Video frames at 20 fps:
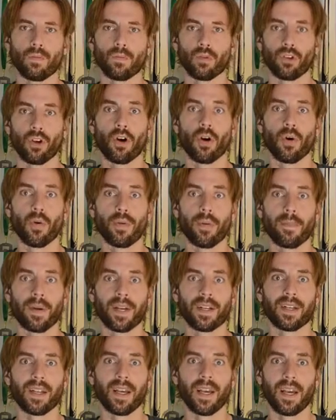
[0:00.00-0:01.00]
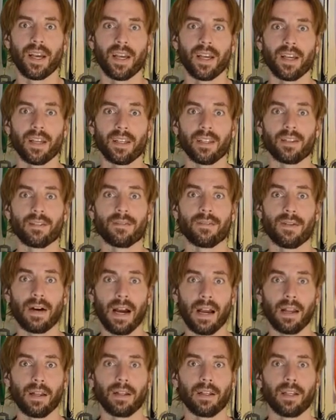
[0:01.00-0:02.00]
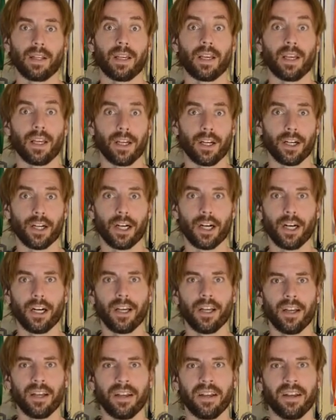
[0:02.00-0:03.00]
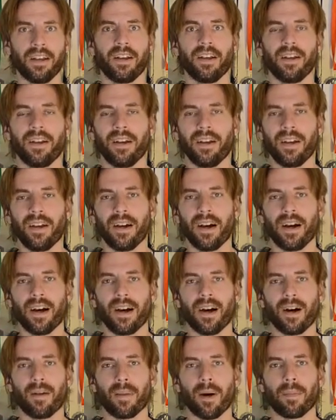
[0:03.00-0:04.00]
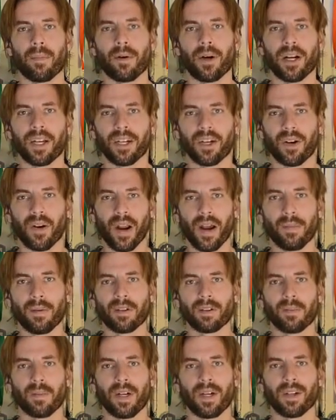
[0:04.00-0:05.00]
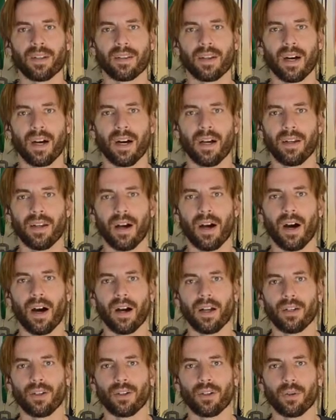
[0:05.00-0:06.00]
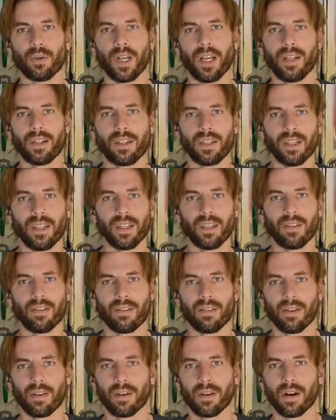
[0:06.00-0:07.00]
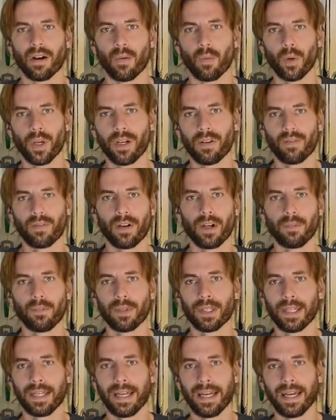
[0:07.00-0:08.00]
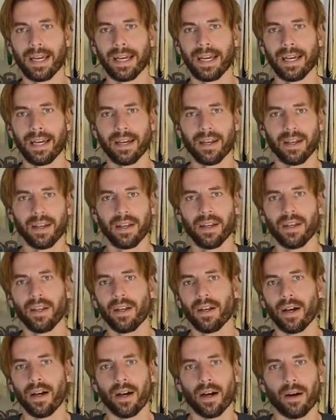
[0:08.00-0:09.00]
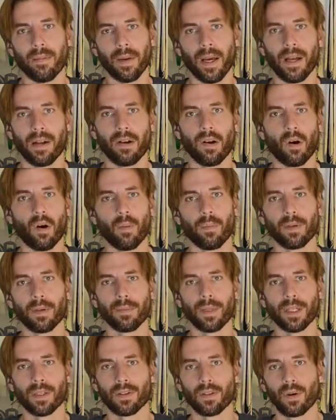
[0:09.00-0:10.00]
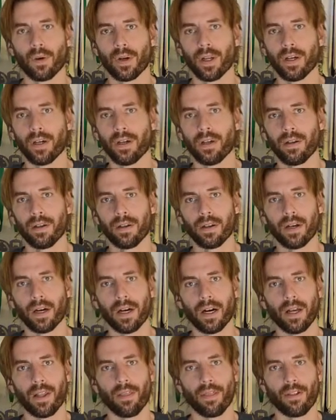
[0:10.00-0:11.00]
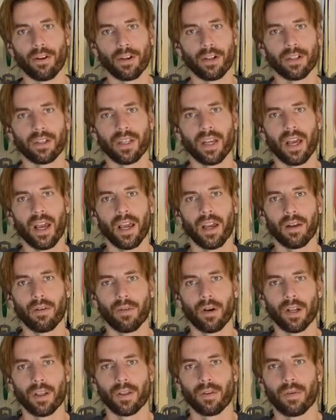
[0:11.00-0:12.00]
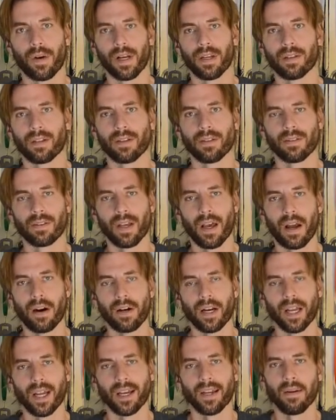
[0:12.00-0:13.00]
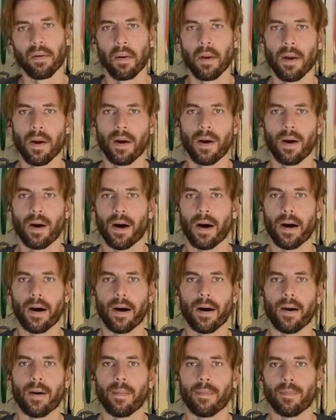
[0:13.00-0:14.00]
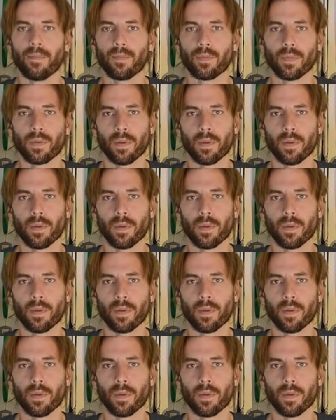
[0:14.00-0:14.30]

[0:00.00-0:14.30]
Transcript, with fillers: So the big day is finally here. Um, I'm running Grandma's Marathon on June 18th, a week from today. I'm heading home to Minnesota on Thursday and running the race on Saturday. Um,